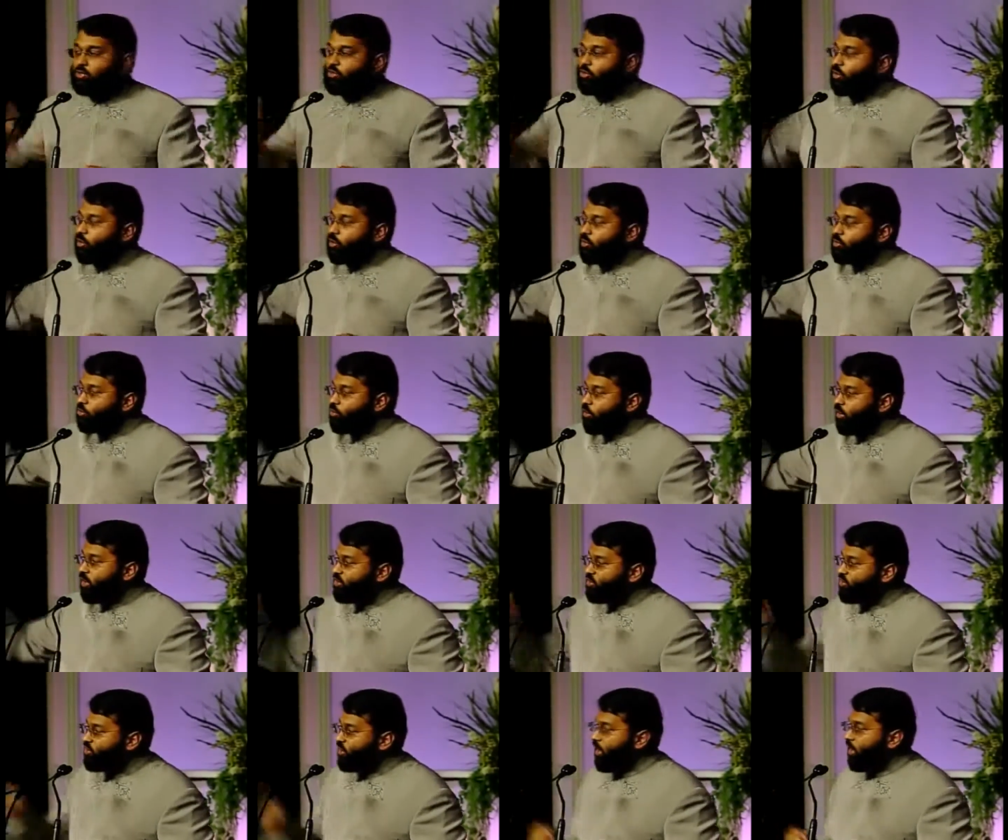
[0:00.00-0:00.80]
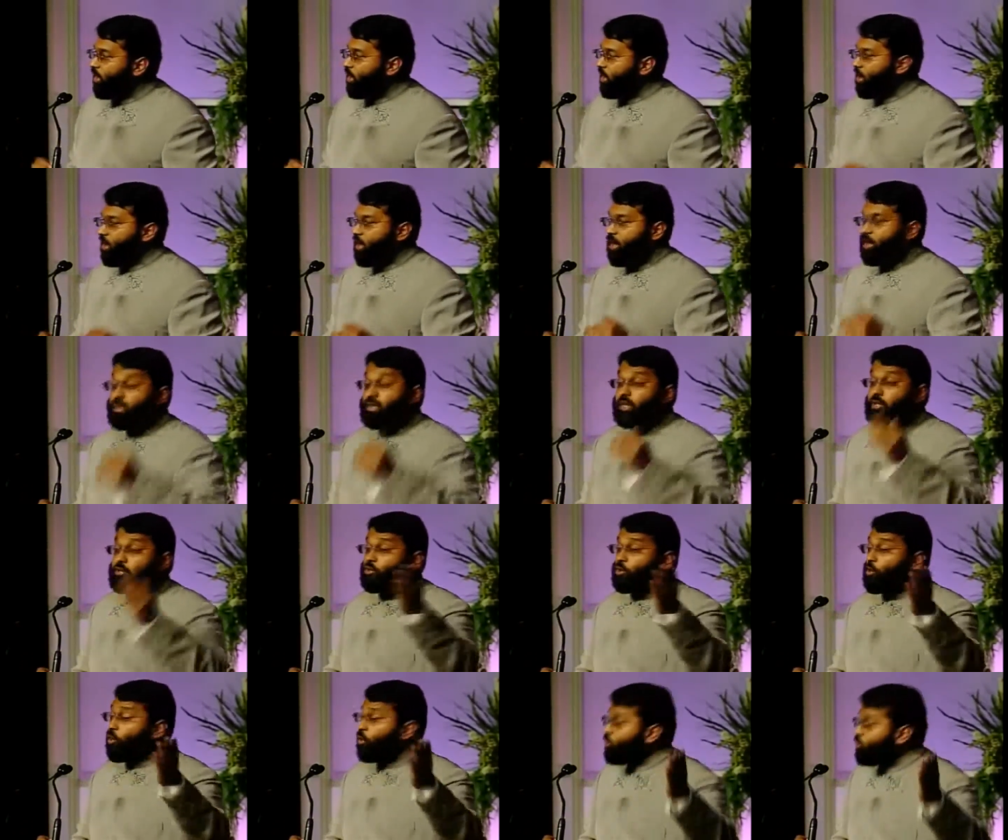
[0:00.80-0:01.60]
they turn to a sheikh,
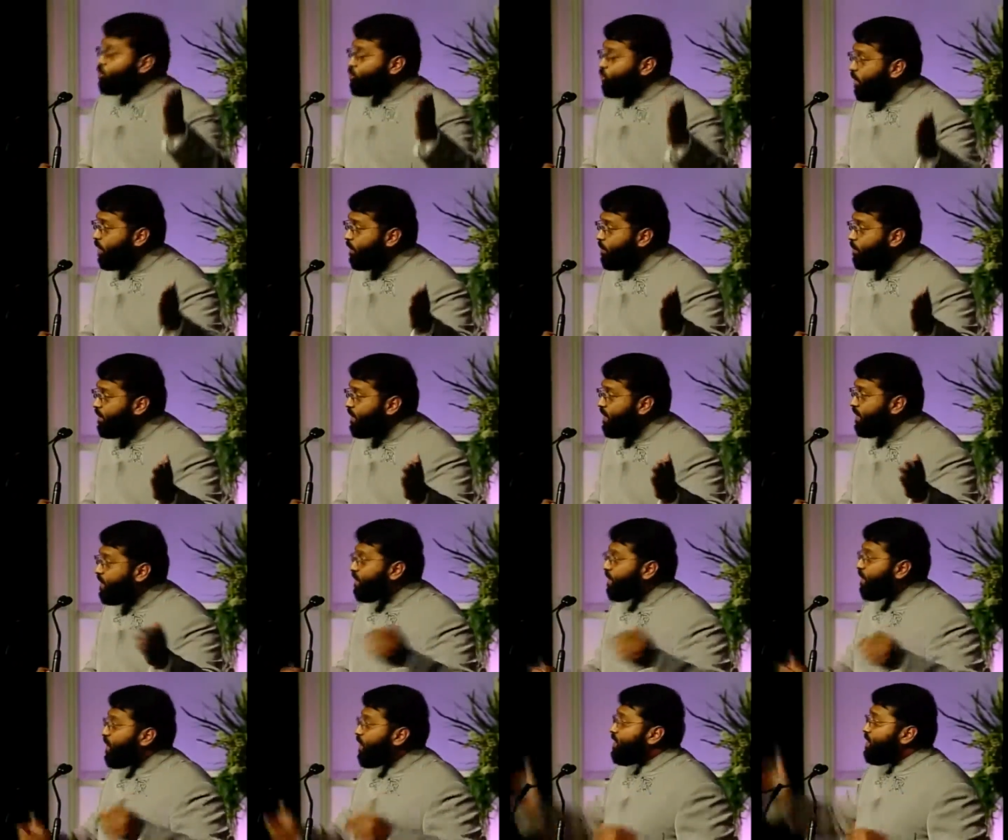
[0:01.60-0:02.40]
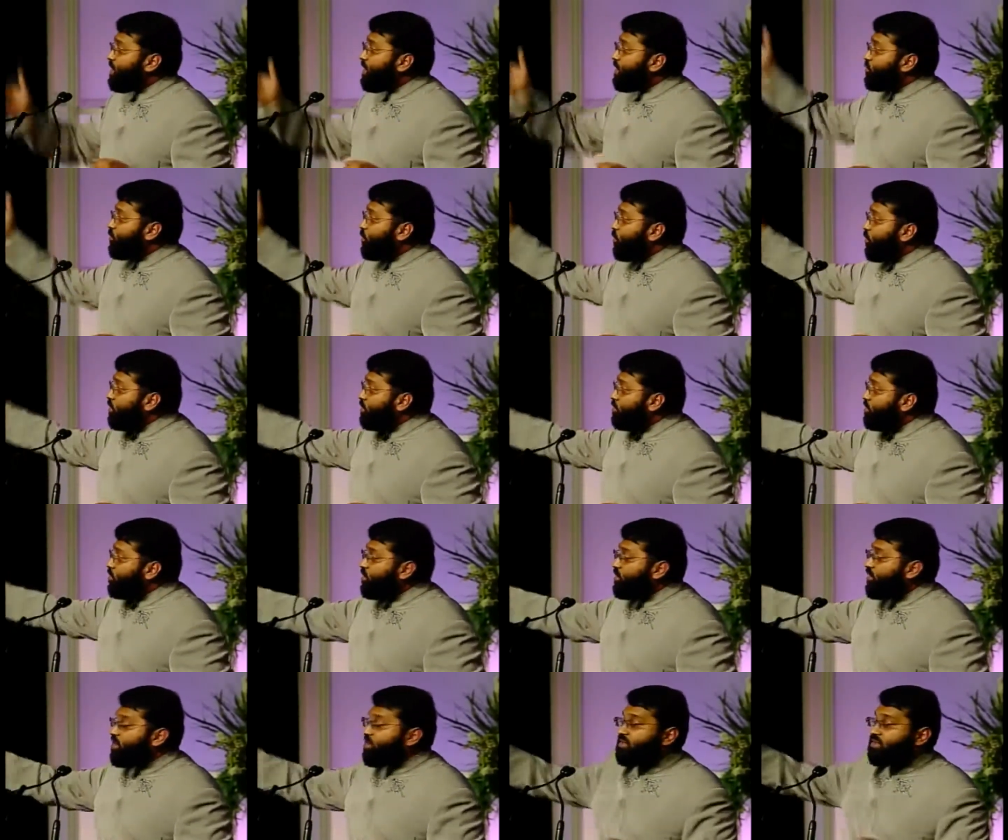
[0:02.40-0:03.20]
they turn to a peer, they
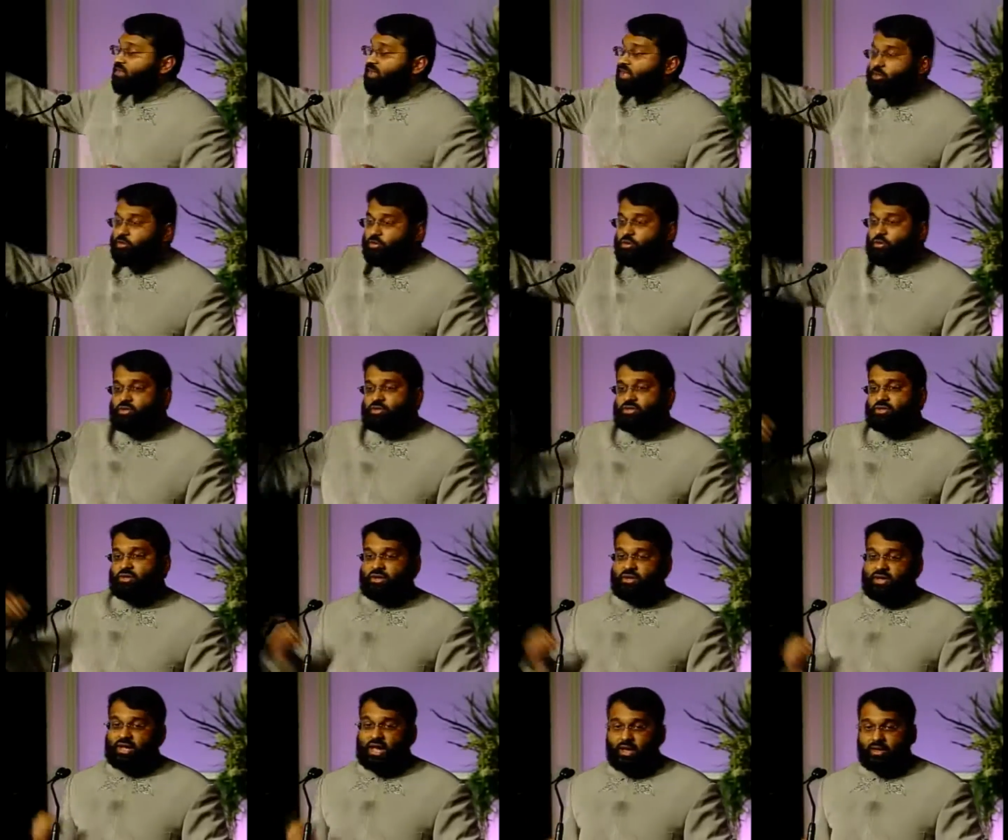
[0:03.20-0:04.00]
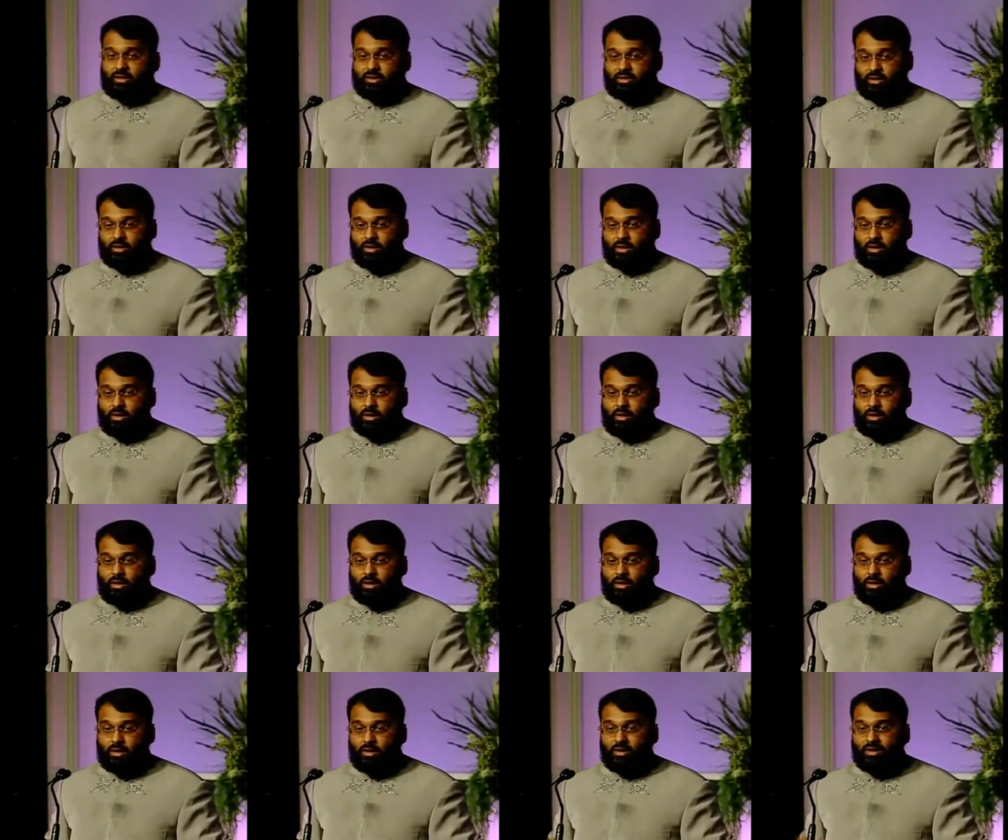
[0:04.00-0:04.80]
turn to this, they turn to that.
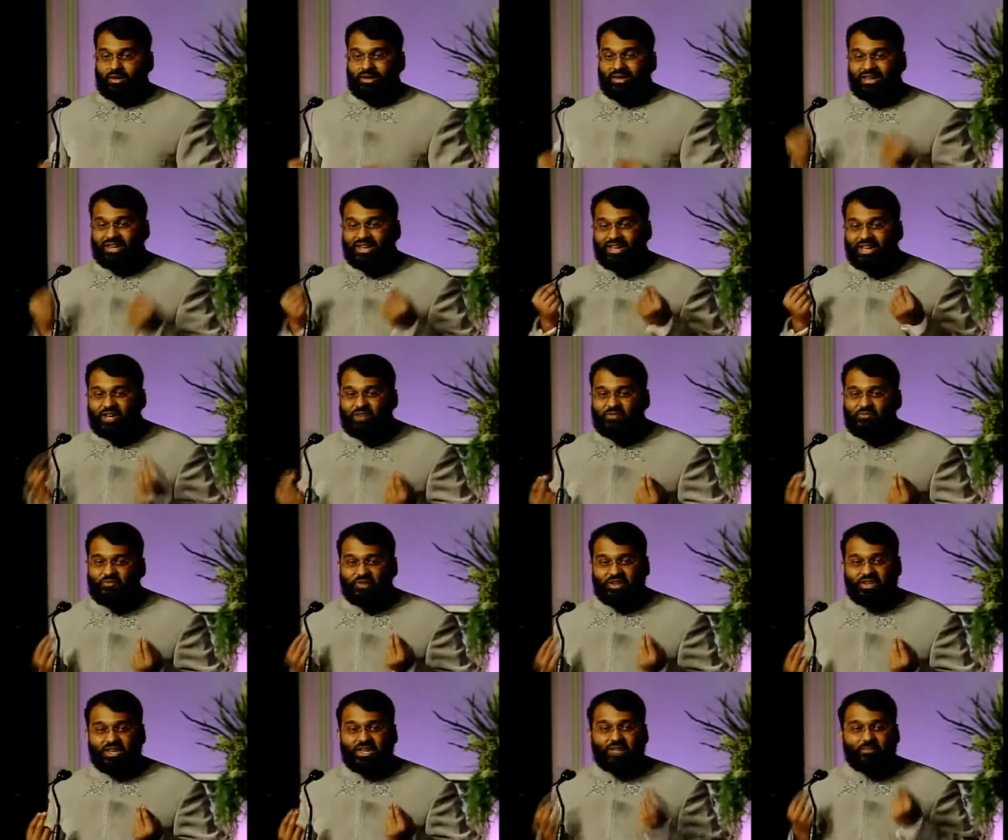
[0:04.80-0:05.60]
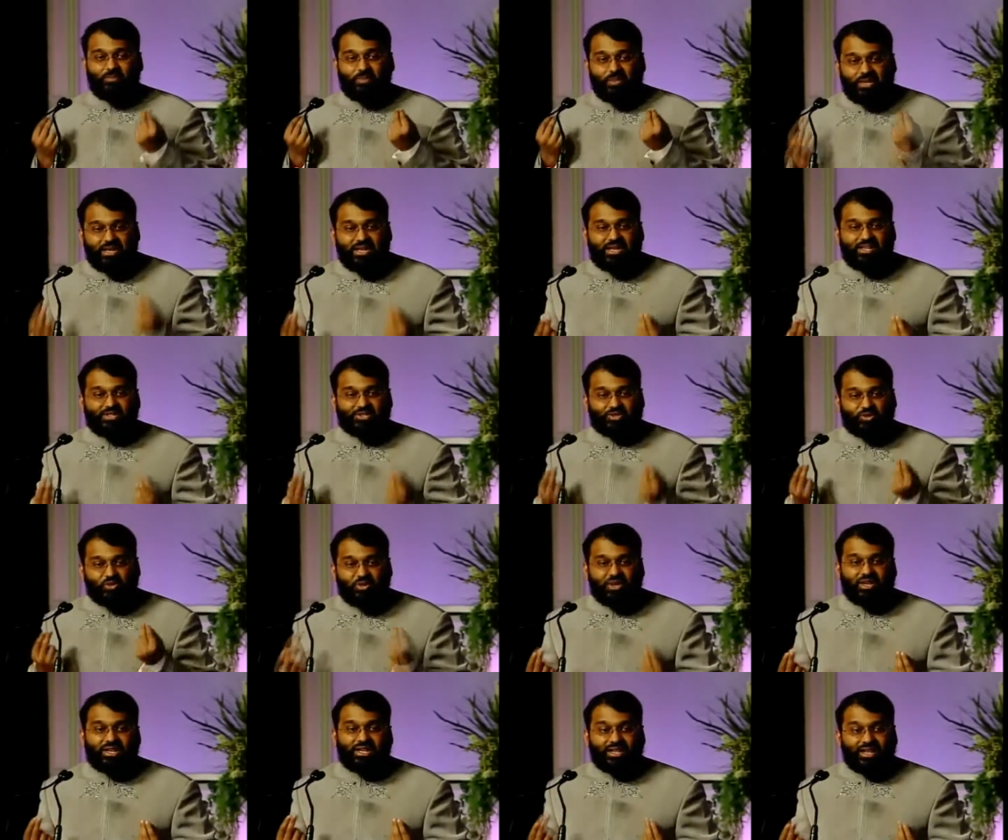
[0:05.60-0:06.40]
Even
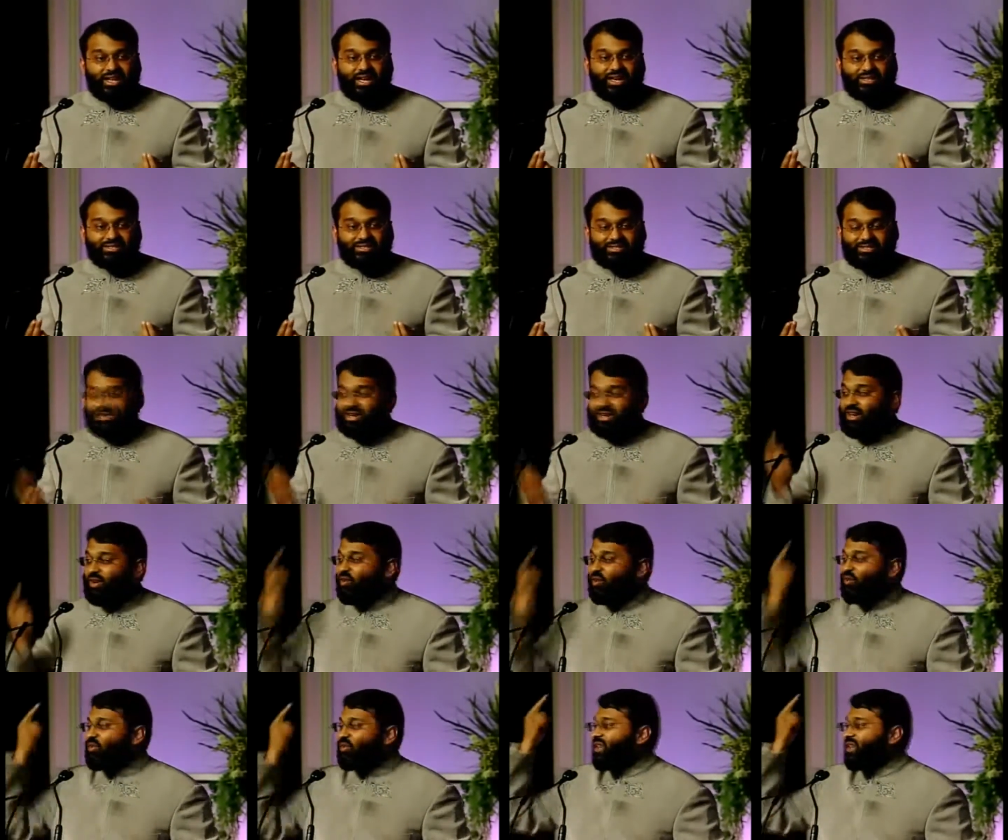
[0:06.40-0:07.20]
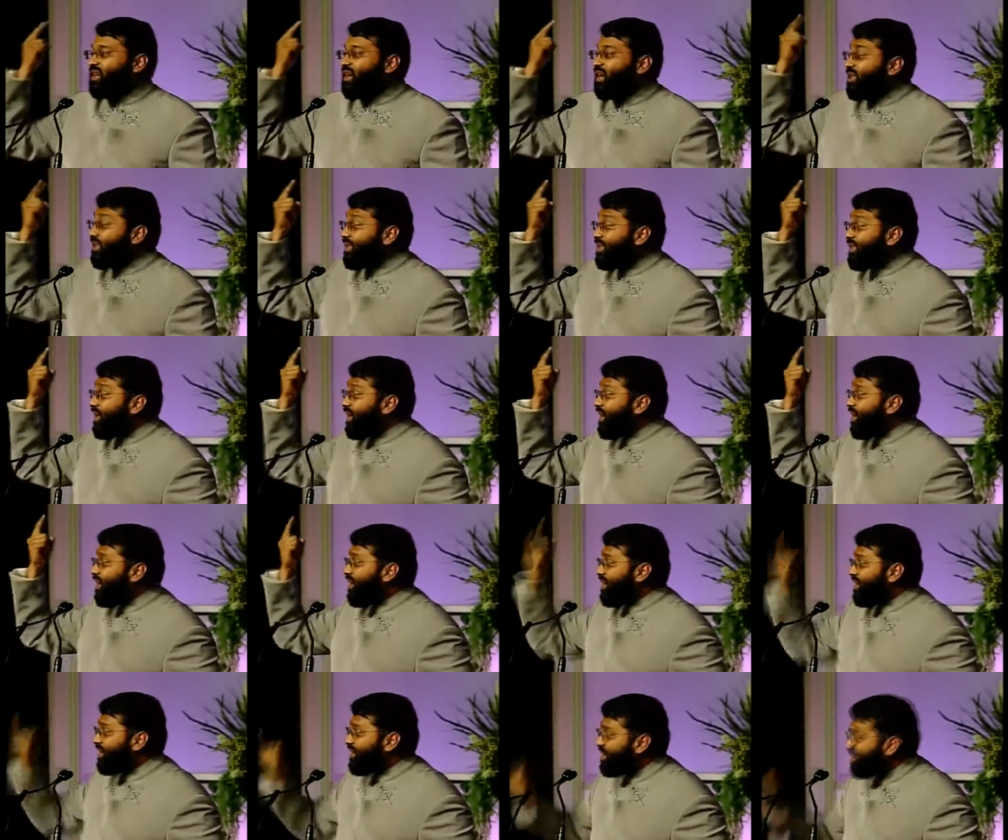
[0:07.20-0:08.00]
Iblis realized only
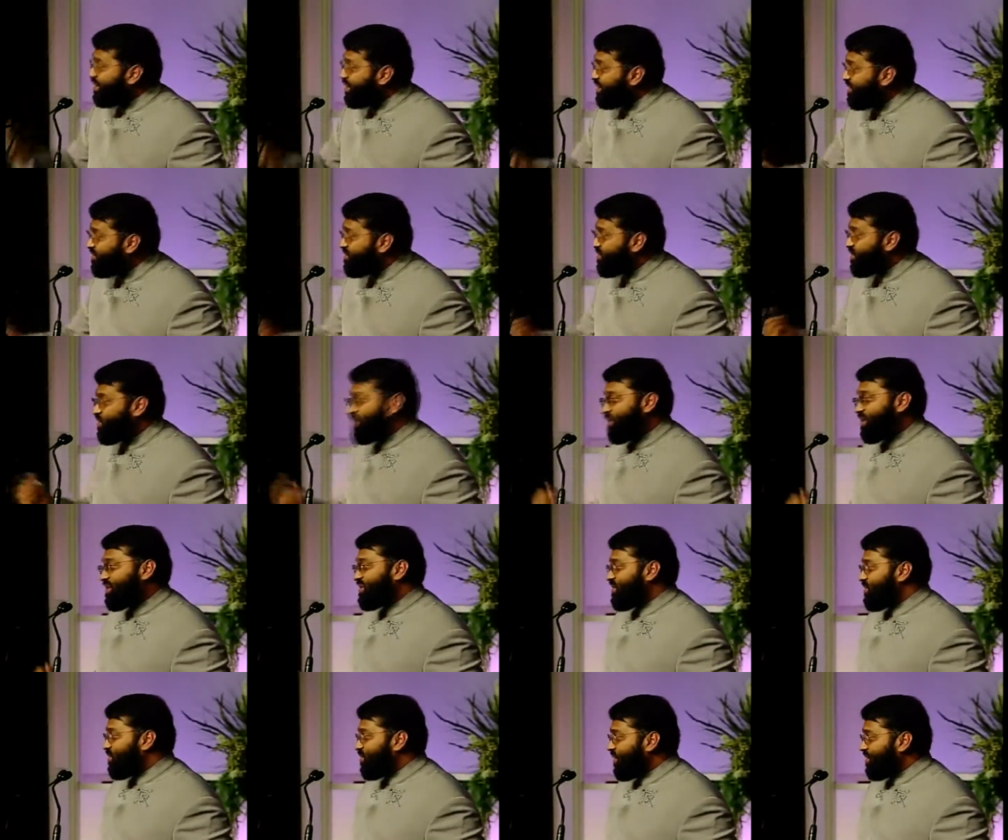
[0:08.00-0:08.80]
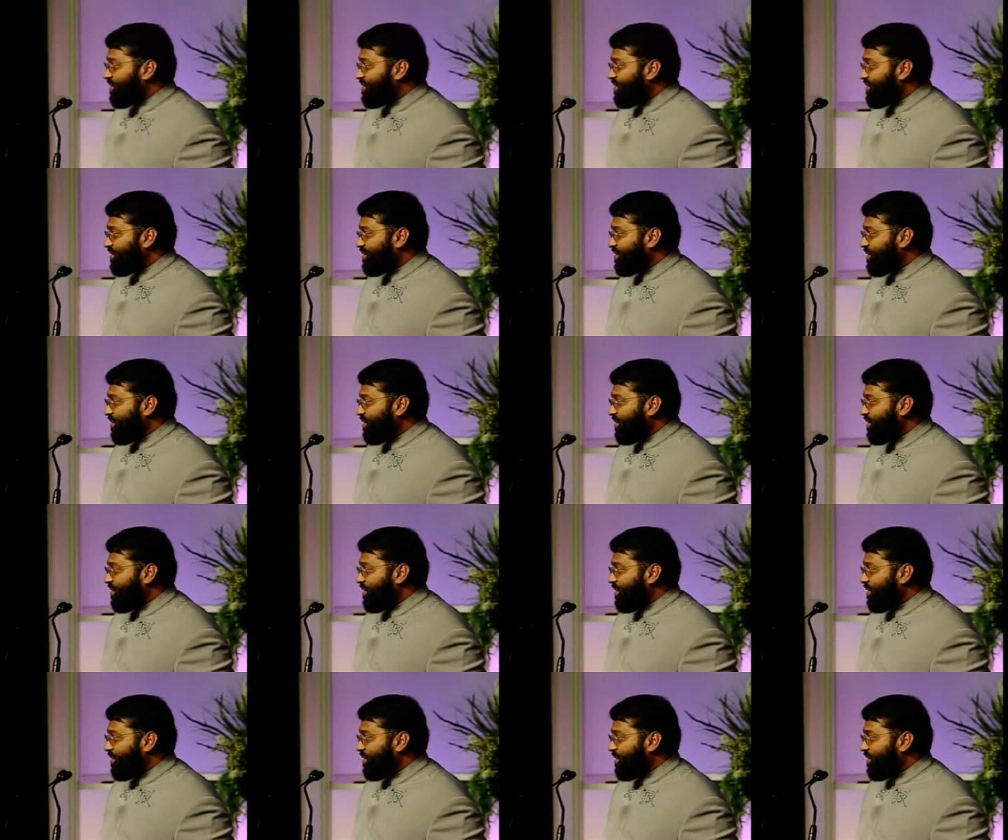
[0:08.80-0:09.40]
Allah can give him what he wants.